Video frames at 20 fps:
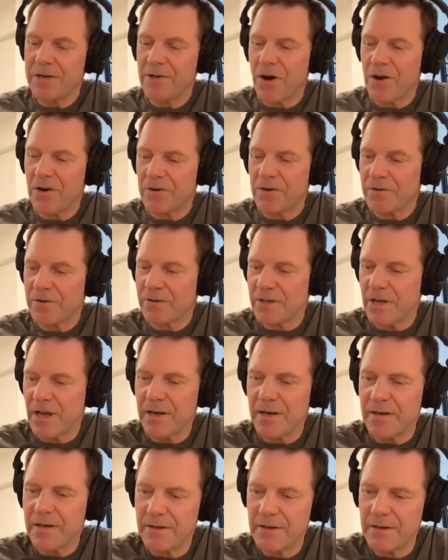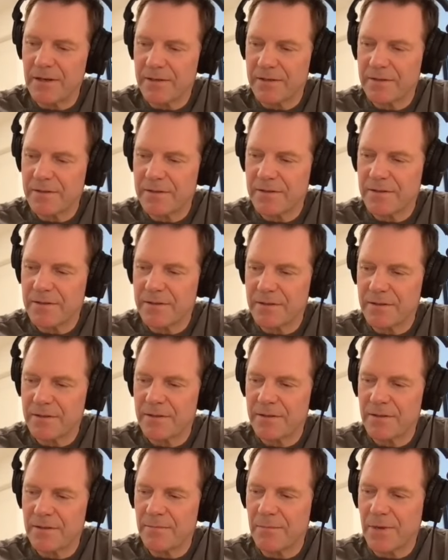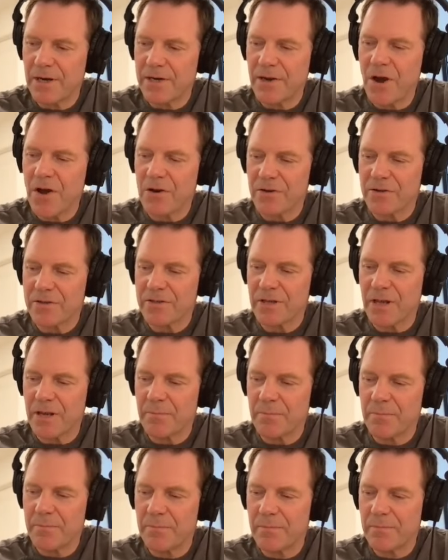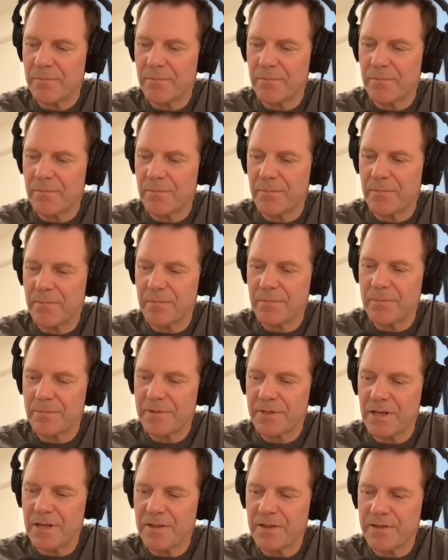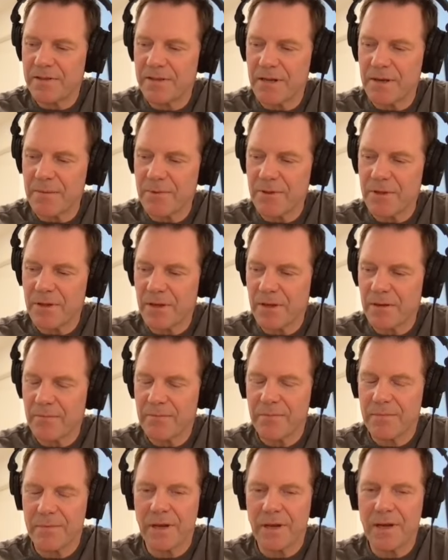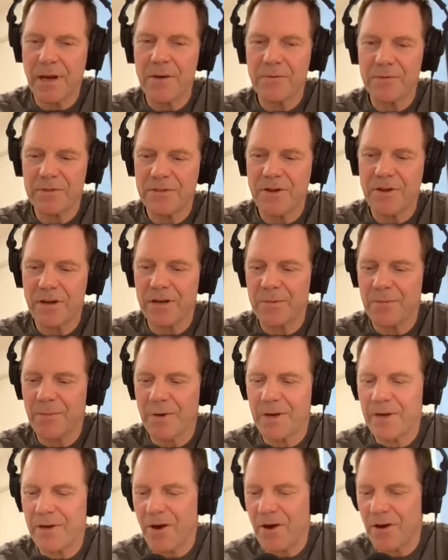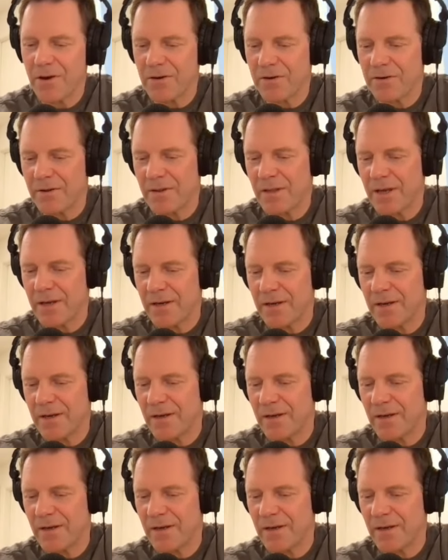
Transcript: daughter said it's my daughter said said the same thing. Like I was talking to my daughter that